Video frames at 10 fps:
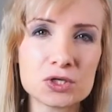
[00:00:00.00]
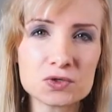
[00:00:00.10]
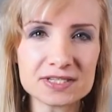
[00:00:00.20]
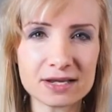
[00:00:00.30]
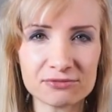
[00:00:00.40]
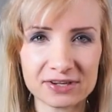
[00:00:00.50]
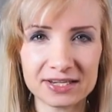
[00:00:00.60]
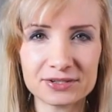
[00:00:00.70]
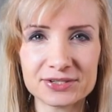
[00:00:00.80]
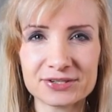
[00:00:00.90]
Do
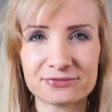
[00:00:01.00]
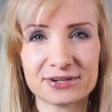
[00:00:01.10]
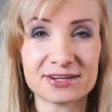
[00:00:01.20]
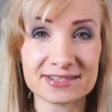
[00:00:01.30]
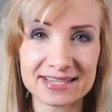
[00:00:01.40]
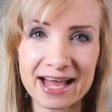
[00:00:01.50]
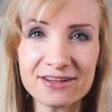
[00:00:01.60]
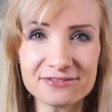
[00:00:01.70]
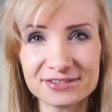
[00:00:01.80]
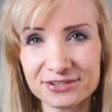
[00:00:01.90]
something good for
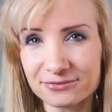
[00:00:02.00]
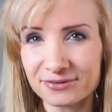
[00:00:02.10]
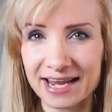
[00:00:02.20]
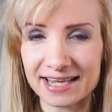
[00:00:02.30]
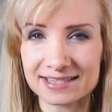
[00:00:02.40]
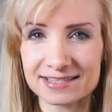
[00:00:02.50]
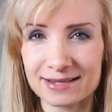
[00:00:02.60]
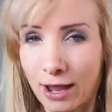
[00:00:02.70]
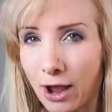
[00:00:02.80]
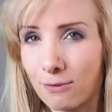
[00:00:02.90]
yourself and your friends.